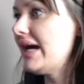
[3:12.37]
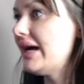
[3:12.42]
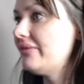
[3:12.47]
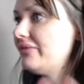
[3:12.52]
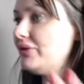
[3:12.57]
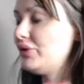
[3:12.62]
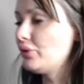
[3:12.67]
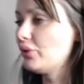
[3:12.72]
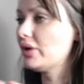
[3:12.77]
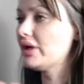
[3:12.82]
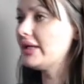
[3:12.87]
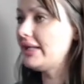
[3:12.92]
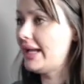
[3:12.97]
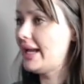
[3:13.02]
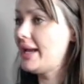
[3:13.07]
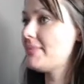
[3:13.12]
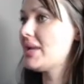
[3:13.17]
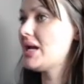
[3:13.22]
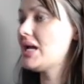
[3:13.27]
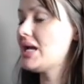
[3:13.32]
your
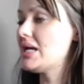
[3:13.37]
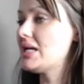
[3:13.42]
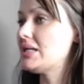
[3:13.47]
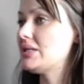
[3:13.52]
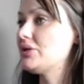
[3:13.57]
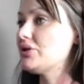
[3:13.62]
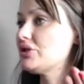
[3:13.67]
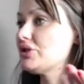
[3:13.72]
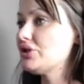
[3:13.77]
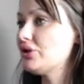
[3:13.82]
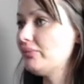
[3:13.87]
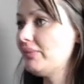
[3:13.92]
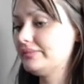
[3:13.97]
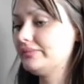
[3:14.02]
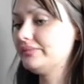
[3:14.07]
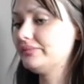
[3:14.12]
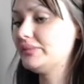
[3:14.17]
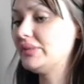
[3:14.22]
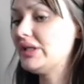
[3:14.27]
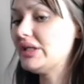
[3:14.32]
name in your
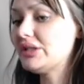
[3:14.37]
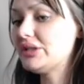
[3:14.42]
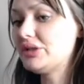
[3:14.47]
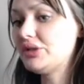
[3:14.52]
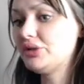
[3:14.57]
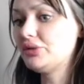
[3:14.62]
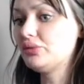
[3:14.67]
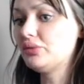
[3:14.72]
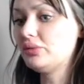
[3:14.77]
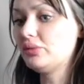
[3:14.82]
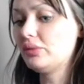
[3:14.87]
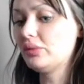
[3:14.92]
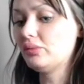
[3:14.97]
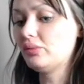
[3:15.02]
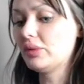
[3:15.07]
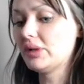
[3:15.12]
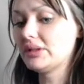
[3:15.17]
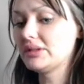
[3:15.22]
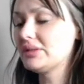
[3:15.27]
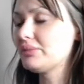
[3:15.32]
domain because you
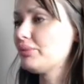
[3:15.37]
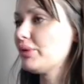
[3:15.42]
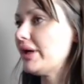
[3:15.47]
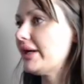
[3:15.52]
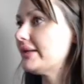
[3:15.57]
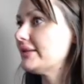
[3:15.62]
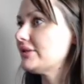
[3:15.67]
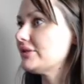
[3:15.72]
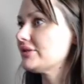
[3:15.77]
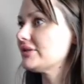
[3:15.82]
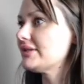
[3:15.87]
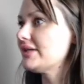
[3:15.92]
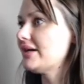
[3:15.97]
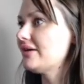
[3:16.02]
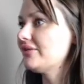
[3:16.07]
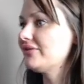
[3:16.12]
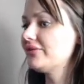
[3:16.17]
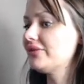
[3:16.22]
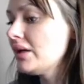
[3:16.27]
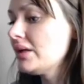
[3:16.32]
want to brand yourself.
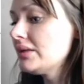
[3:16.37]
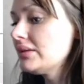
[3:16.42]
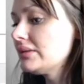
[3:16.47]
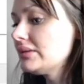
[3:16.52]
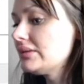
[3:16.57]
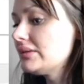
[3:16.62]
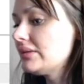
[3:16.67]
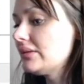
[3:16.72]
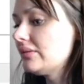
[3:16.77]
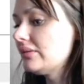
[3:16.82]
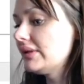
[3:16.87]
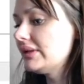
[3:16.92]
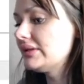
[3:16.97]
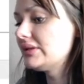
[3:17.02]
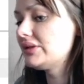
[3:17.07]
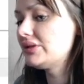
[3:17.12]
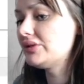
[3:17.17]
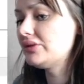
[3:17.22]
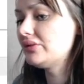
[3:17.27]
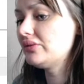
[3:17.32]
So let's
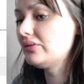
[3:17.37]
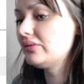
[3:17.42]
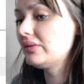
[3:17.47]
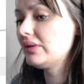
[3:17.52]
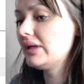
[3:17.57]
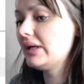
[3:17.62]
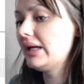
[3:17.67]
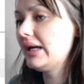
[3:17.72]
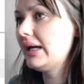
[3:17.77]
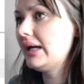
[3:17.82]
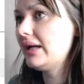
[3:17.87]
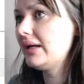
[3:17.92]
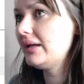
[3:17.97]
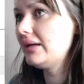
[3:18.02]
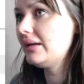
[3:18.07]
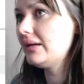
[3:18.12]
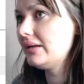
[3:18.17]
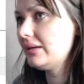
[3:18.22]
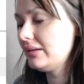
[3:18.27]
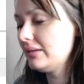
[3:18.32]
do
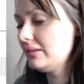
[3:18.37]
Kayla's